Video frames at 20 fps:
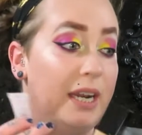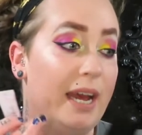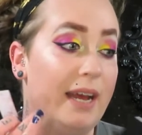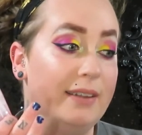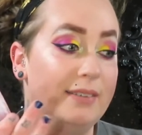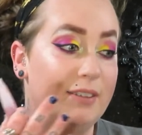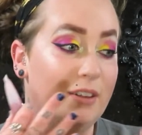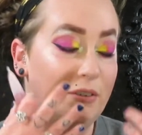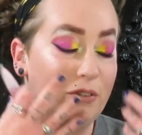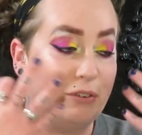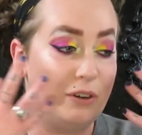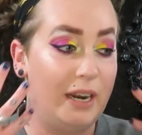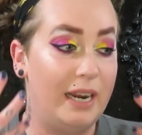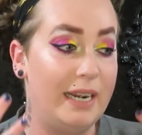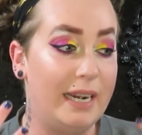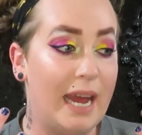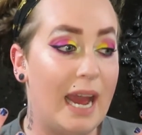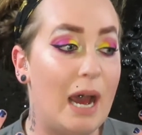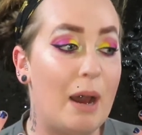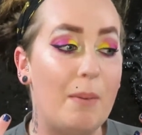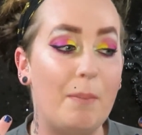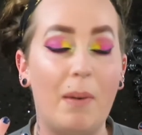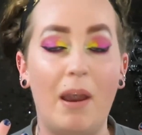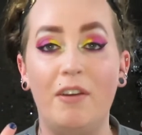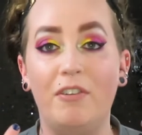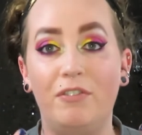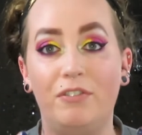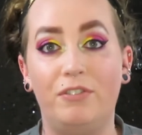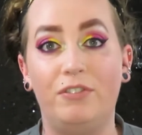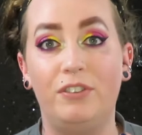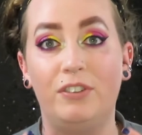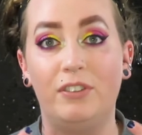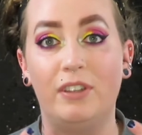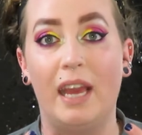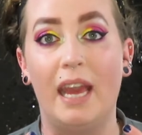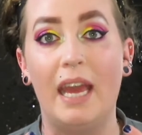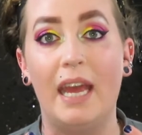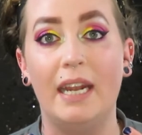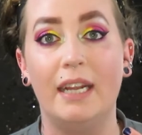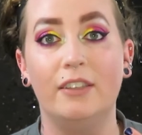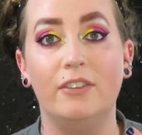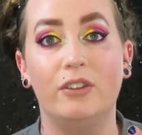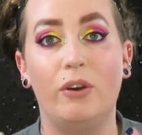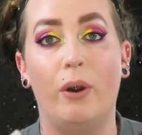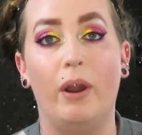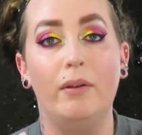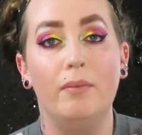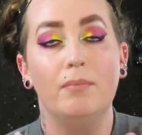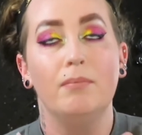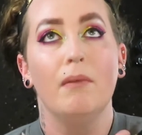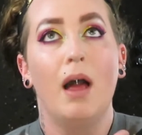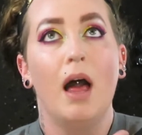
As of right now, my skin is going